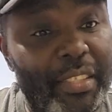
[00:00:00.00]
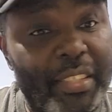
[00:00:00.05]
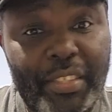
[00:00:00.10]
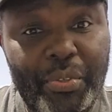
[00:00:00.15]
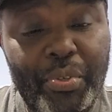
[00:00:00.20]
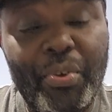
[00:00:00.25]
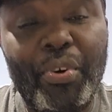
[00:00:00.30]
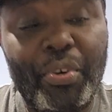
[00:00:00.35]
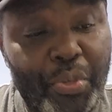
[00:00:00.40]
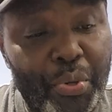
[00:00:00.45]

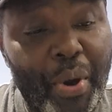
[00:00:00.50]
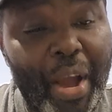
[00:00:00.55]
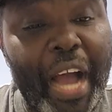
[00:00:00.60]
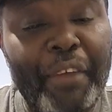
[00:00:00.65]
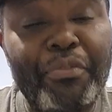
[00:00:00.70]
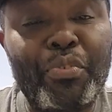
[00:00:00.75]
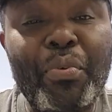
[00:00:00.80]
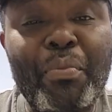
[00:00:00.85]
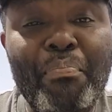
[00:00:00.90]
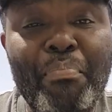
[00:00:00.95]
you
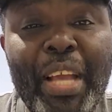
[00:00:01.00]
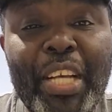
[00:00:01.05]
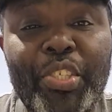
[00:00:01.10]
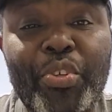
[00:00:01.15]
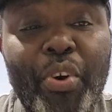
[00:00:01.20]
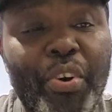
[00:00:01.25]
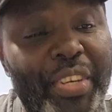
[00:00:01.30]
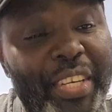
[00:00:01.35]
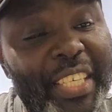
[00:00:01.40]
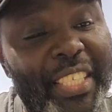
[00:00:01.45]
have to make
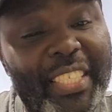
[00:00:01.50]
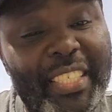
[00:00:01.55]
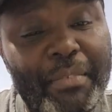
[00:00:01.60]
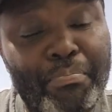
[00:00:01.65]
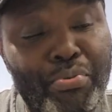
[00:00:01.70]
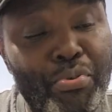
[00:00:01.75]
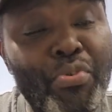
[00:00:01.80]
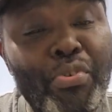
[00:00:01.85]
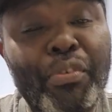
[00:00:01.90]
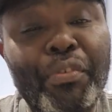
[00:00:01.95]
sure this
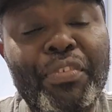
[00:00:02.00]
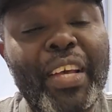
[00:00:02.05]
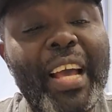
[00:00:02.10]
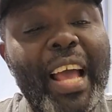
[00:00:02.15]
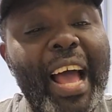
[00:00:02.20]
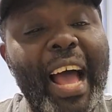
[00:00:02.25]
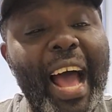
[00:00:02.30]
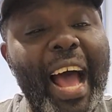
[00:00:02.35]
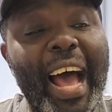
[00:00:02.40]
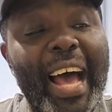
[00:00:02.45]
proofs
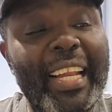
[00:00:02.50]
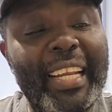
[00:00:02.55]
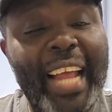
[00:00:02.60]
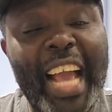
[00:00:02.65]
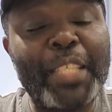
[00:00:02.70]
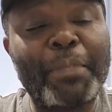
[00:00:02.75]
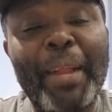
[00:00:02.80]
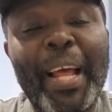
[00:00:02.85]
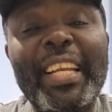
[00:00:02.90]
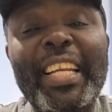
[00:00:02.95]
and
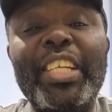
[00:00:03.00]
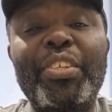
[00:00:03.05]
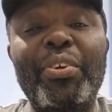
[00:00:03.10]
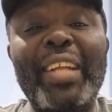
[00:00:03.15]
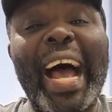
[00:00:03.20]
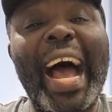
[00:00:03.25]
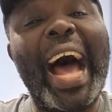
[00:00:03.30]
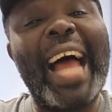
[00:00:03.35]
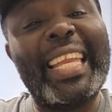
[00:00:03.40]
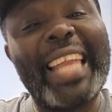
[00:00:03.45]
explanation
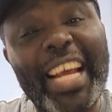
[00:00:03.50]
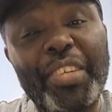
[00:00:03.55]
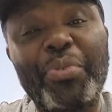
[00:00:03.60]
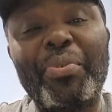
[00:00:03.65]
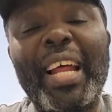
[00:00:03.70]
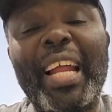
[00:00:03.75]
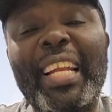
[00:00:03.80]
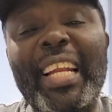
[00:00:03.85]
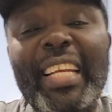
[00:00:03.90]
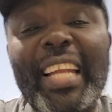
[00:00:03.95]
are attached to
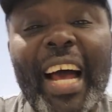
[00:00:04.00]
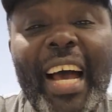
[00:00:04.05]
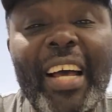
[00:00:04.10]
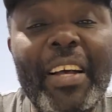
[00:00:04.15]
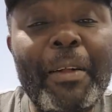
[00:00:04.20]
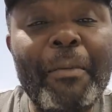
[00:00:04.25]
that letter,